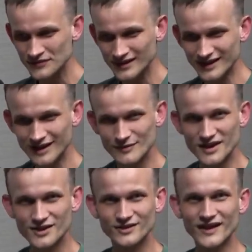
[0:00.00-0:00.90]

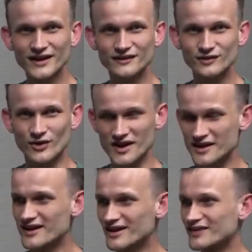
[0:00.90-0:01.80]
So then, of
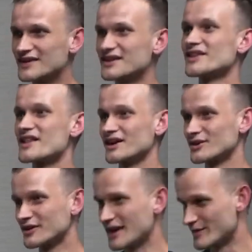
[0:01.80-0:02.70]
course, they did this
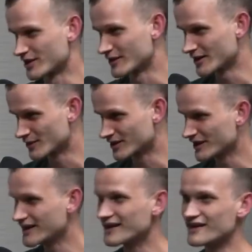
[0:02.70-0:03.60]
other gimmick, right, where
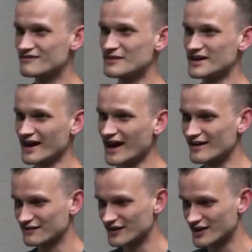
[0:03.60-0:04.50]
they gave me
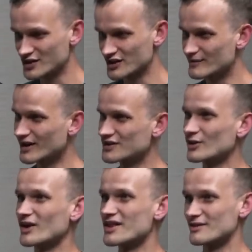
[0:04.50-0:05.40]
half the Shiba
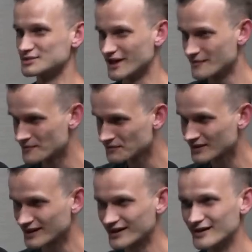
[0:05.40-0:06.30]
token supply.
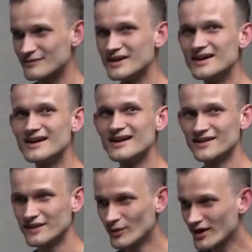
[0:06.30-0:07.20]

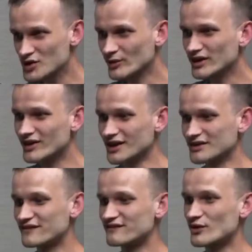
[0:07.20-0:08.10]
They were actually not
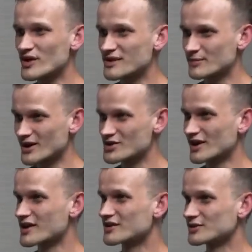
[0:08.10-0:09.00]
the first
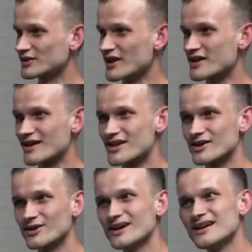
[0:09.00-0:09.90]
project to do this. So